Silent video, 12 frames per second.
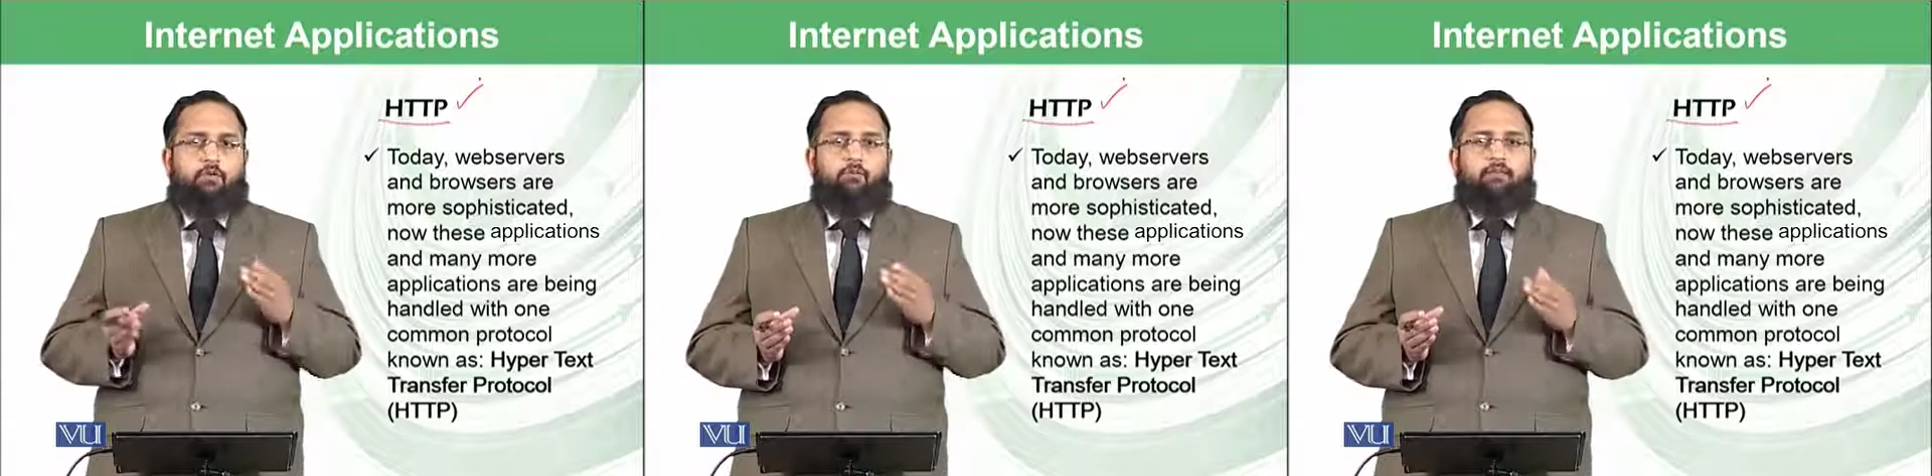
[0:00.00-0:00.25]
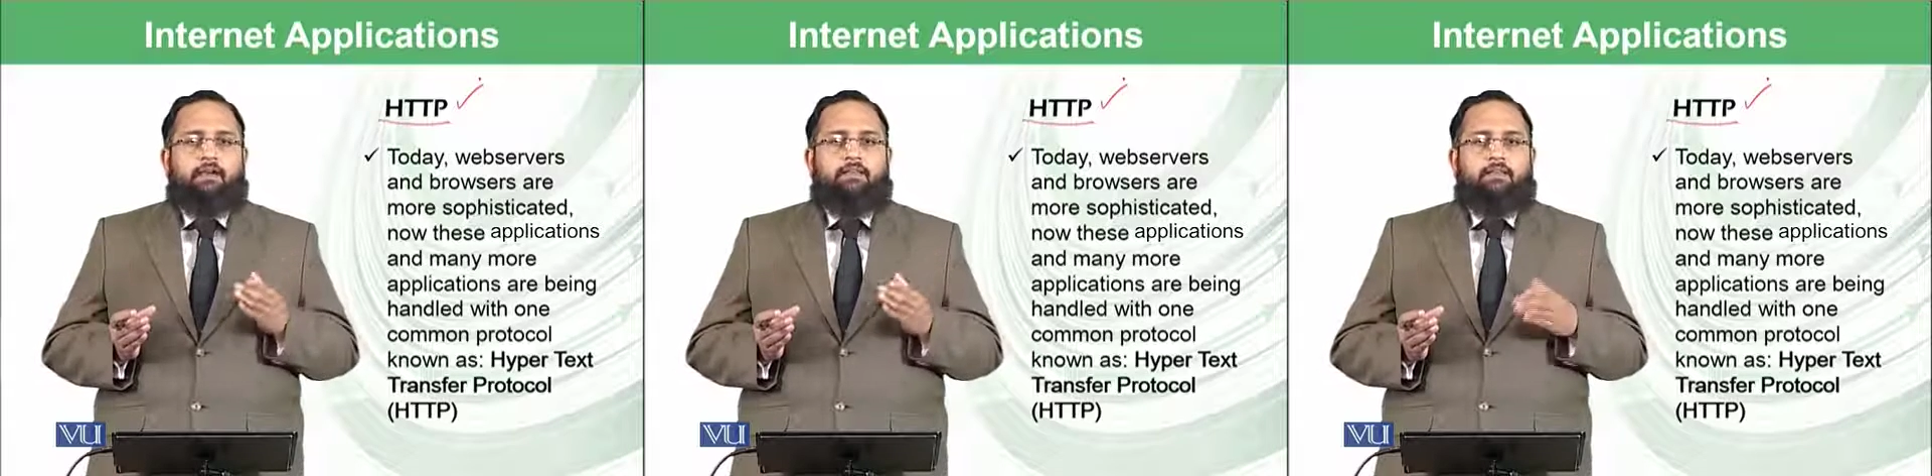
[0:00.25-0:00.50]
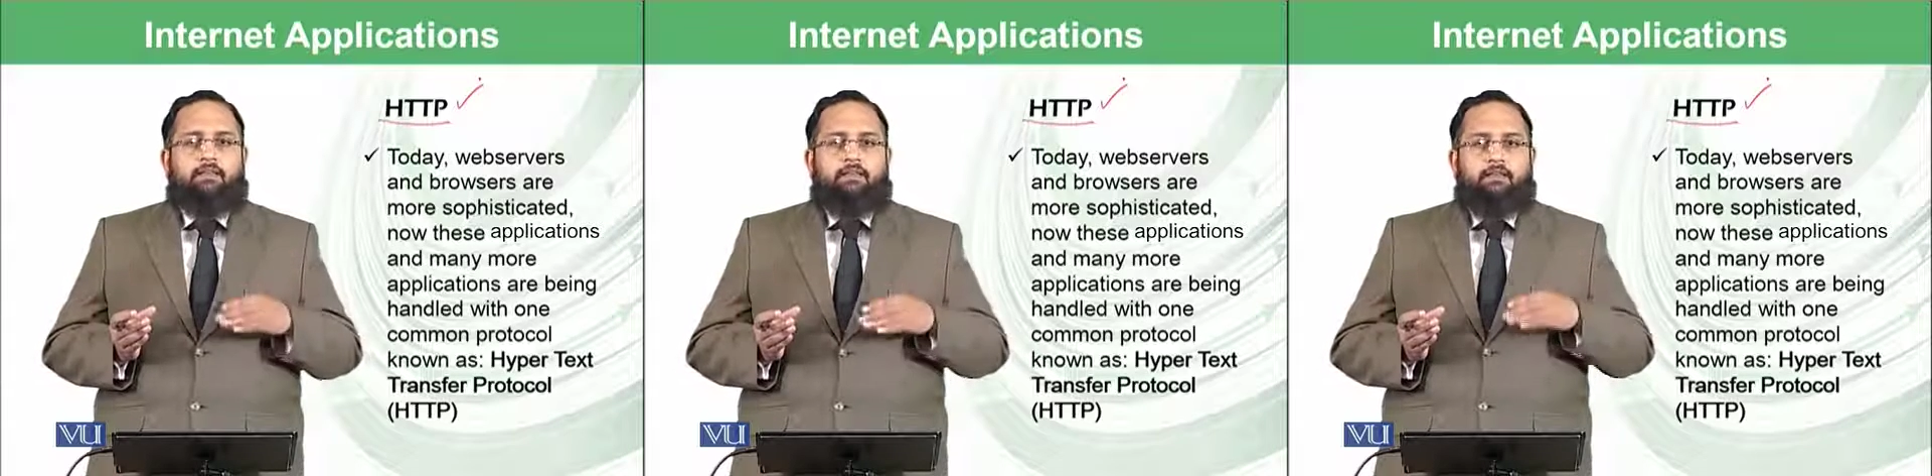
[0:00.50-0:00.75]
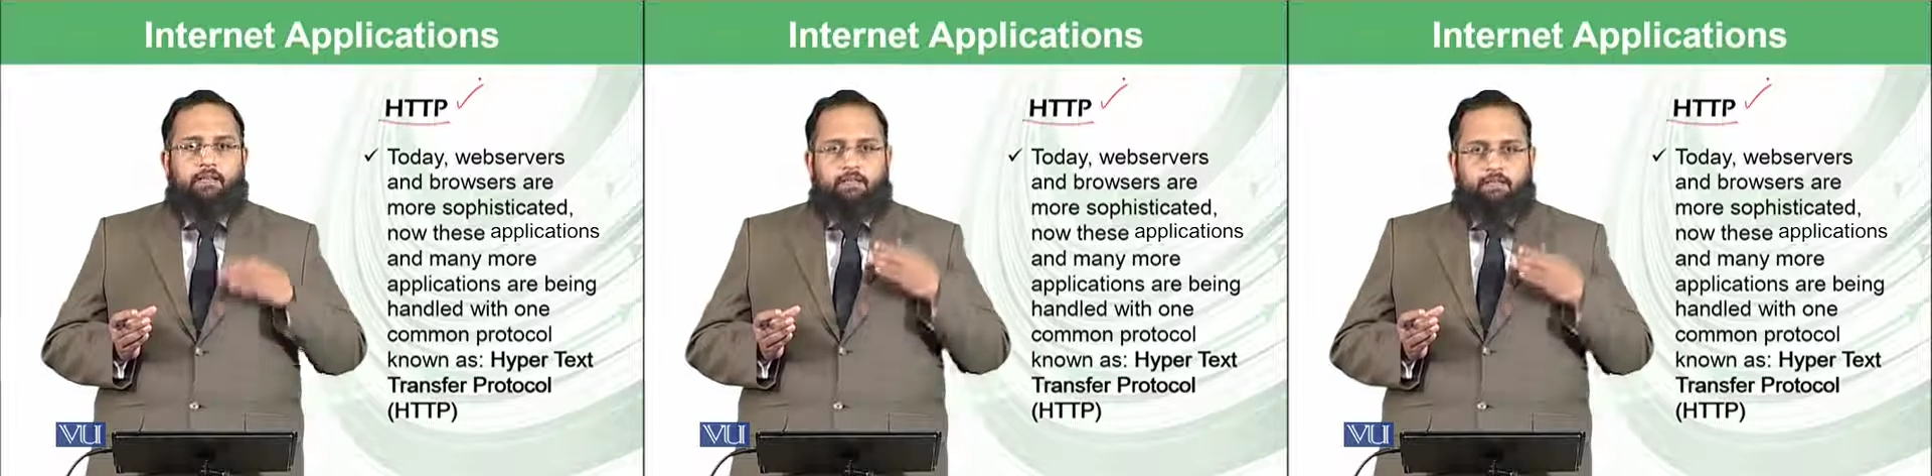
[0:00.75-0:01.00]
whether
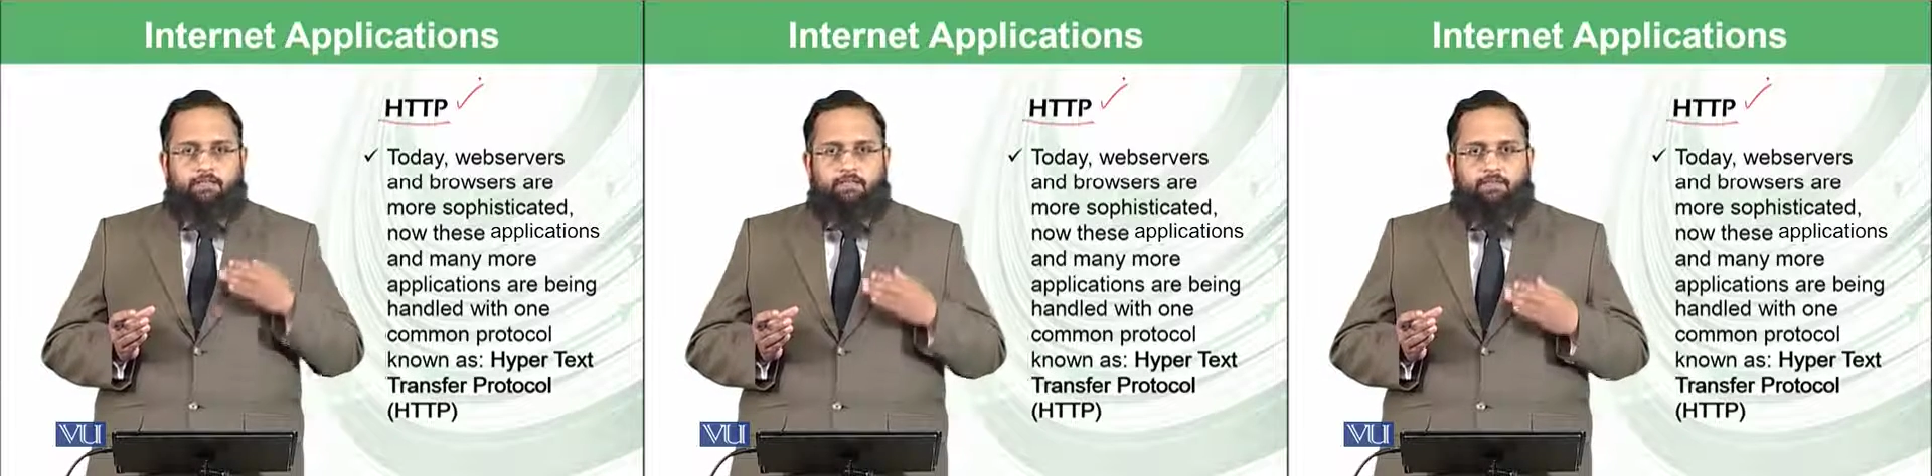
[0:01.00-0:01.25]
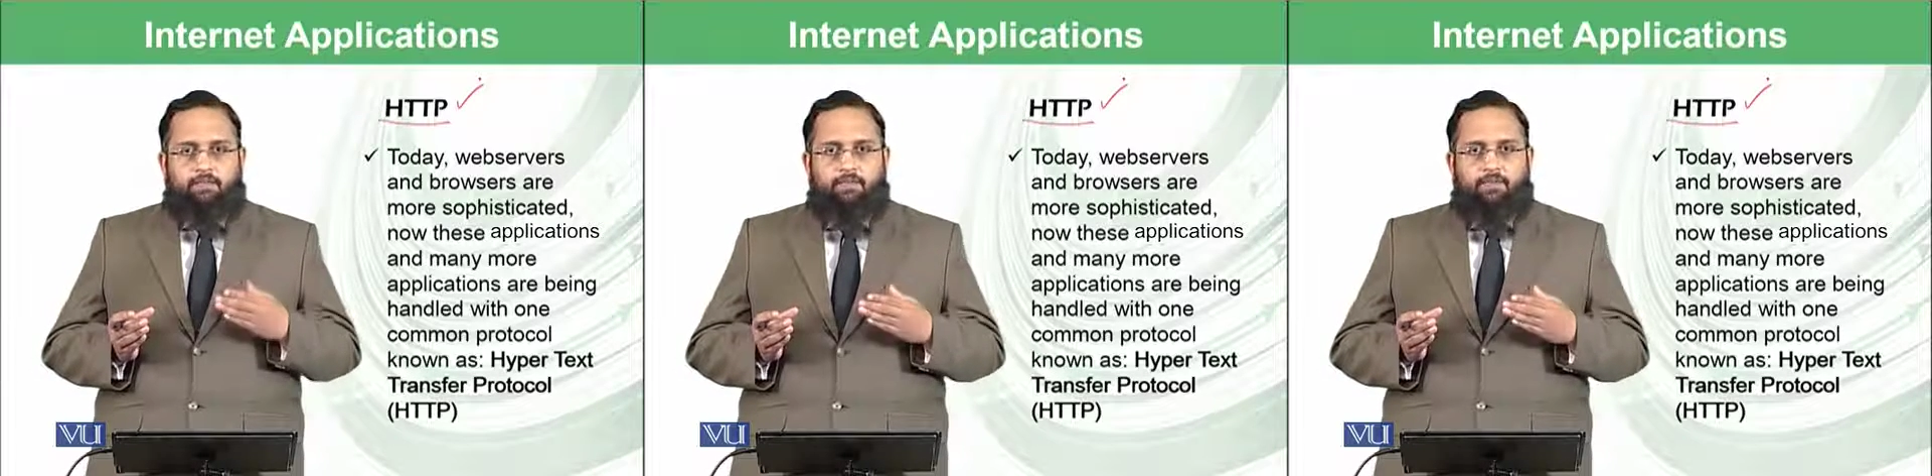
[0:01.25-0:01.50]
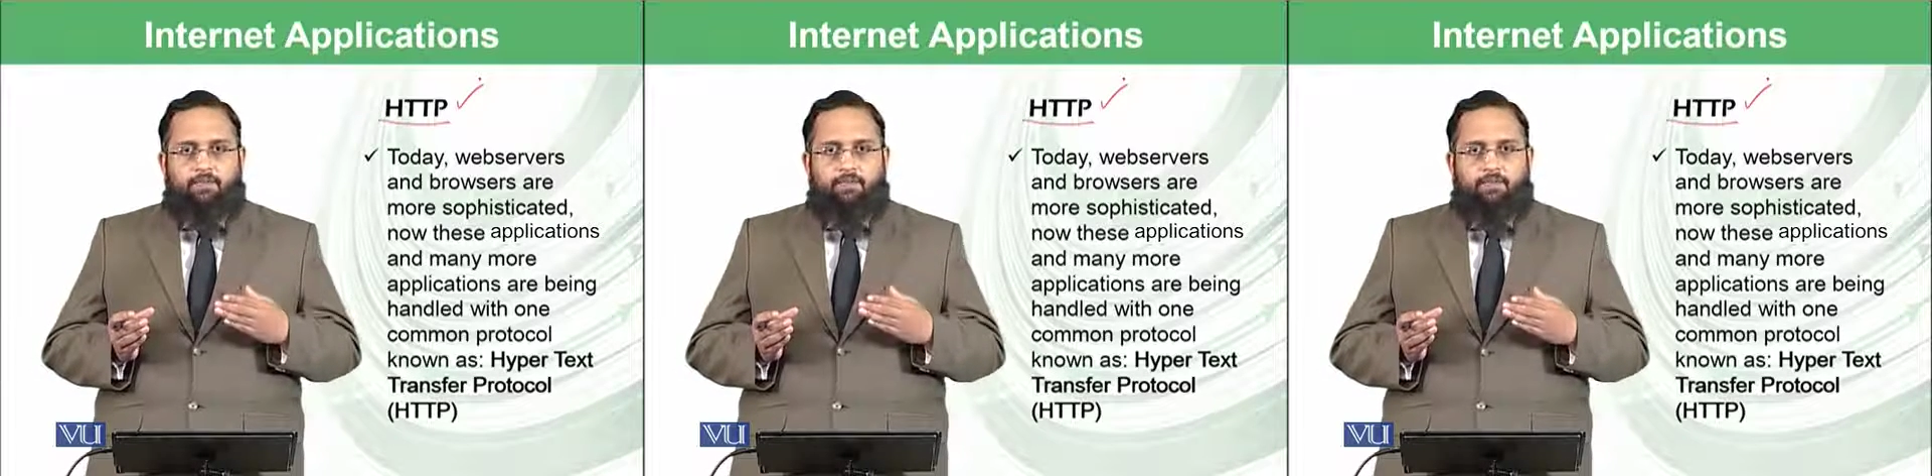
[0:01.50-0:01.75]
the